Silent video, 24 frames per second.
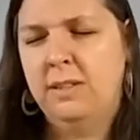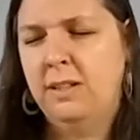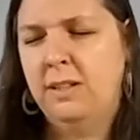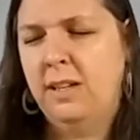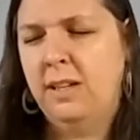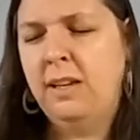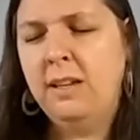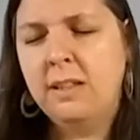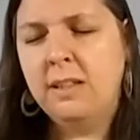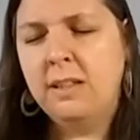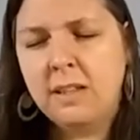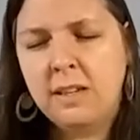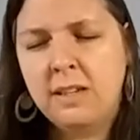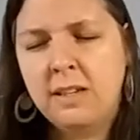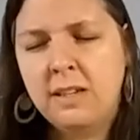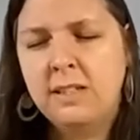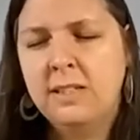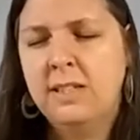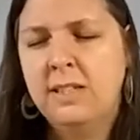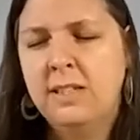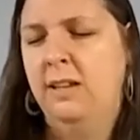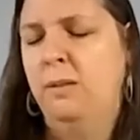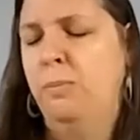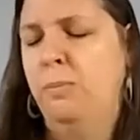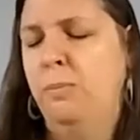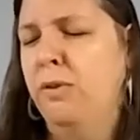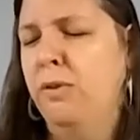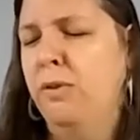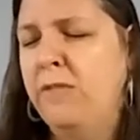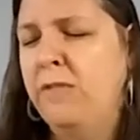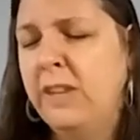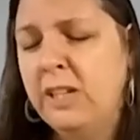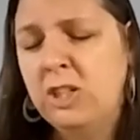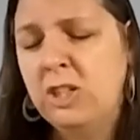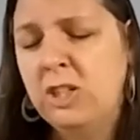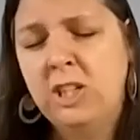healings and
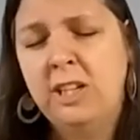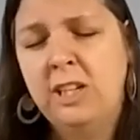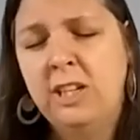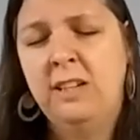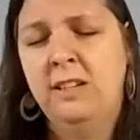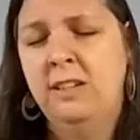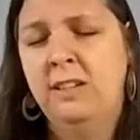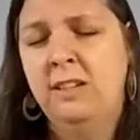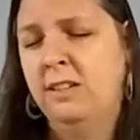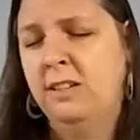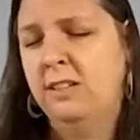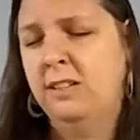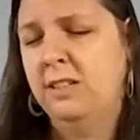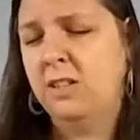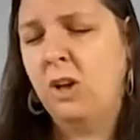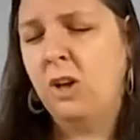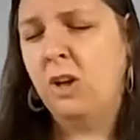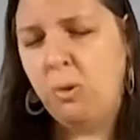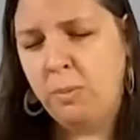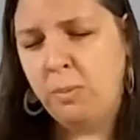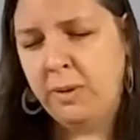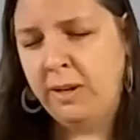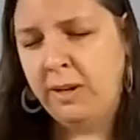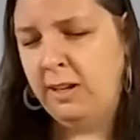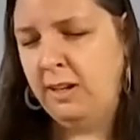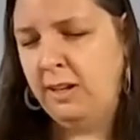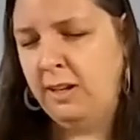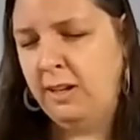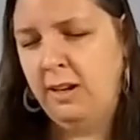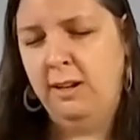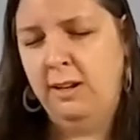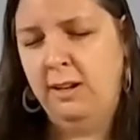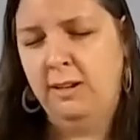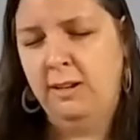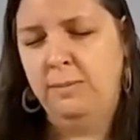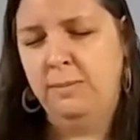provision, so many
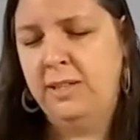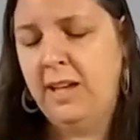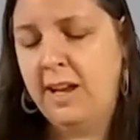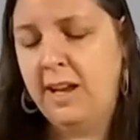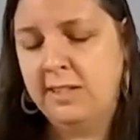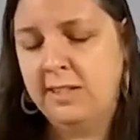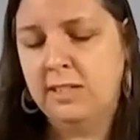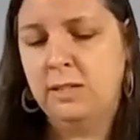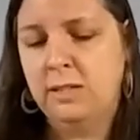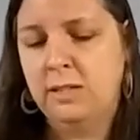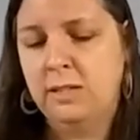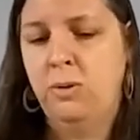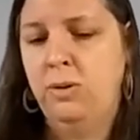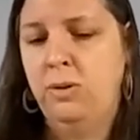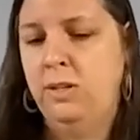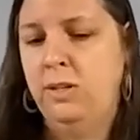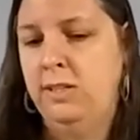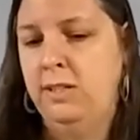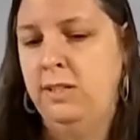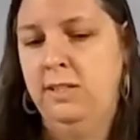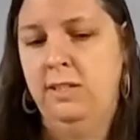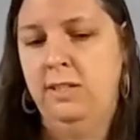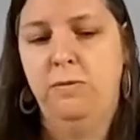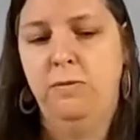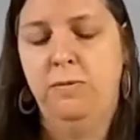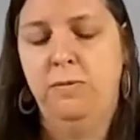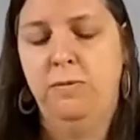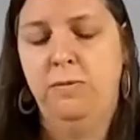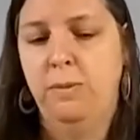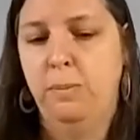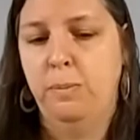testimonies of